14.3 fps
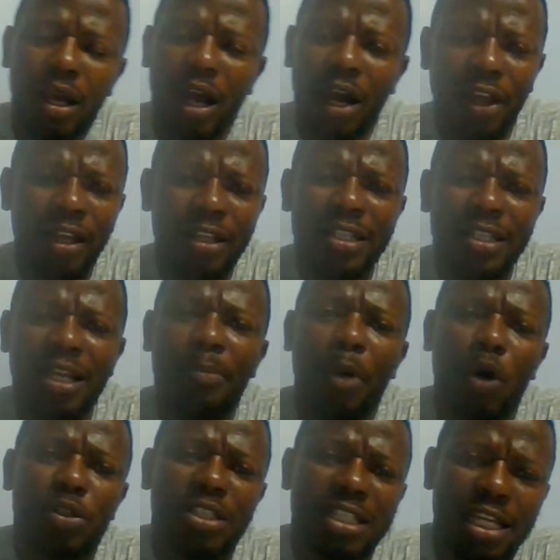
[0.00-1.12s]
Another thing
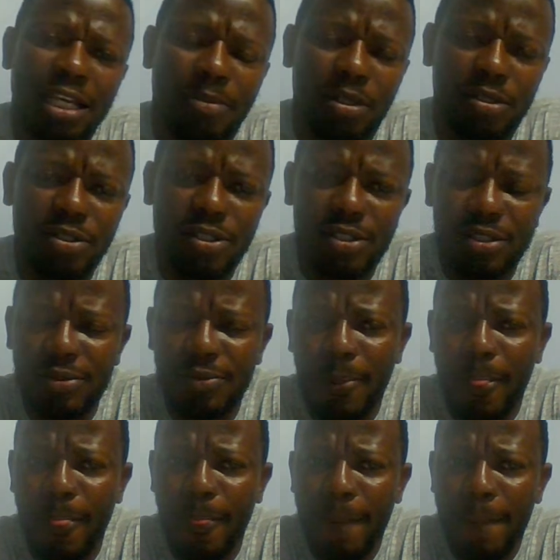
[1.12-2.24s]
about tables
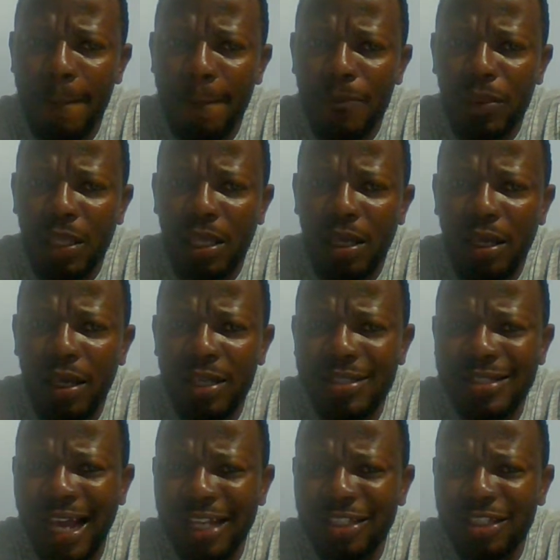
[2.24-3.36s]

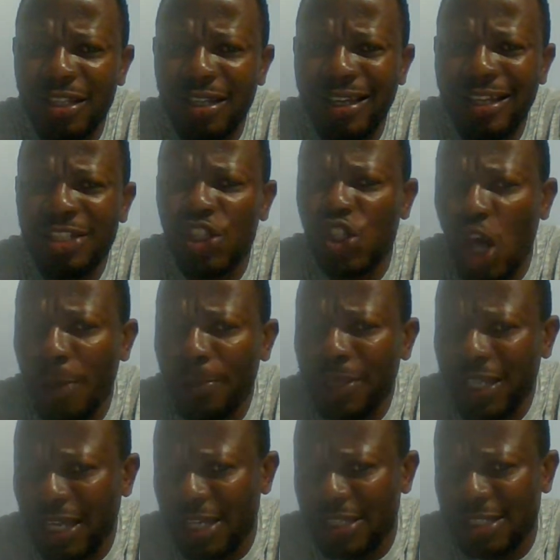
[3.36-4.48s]
is that in some
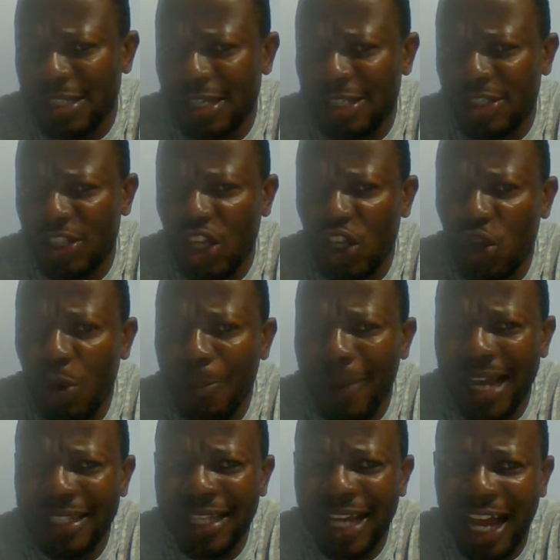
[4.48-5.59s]
cases, you
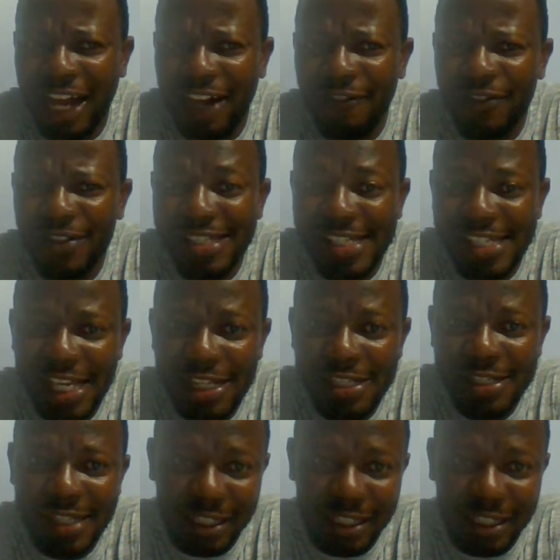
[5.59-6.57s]
might have cells